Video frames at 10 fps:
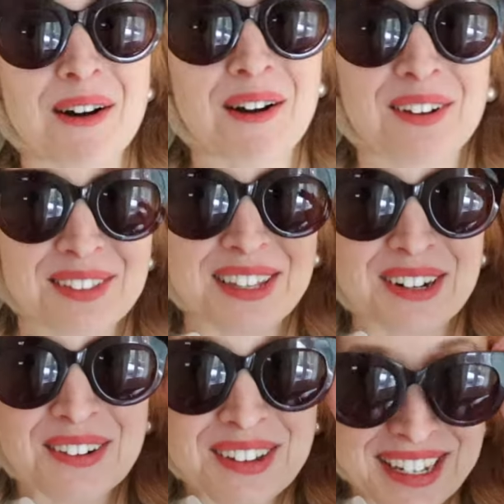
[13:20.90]
are
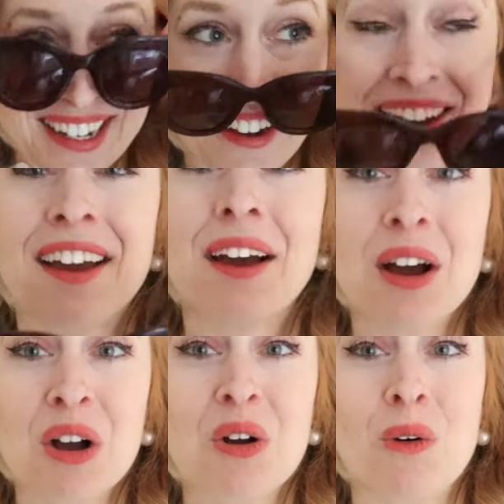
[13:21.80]
literally
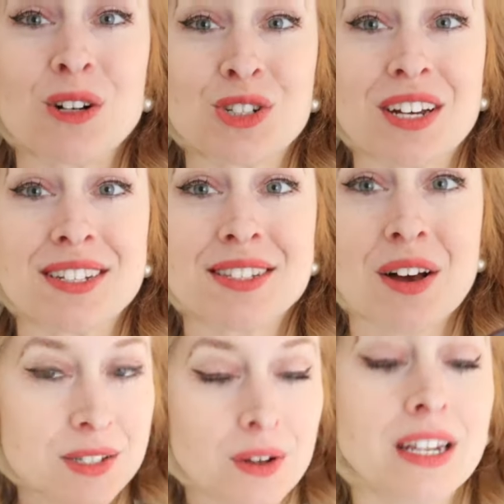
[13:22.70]
gorgeous.
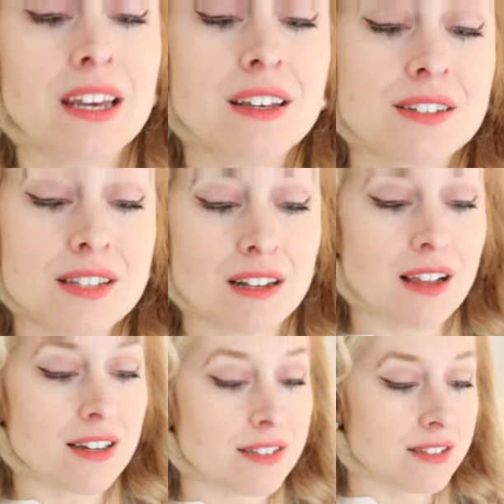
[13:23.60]
So Anya Hill
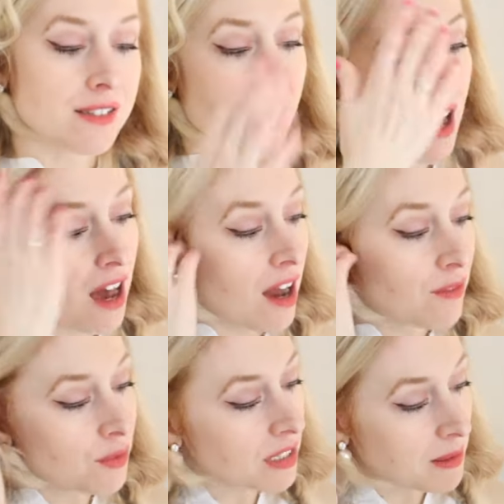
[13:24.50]
sunglasses,
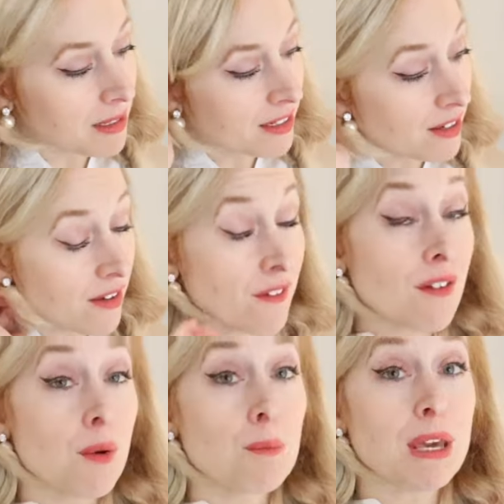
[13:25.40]
I've really been
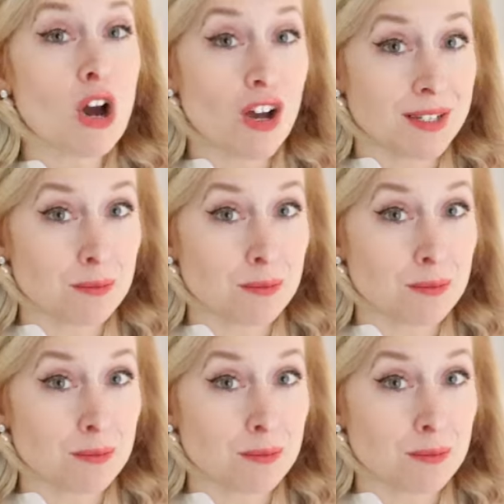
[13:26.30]
beyond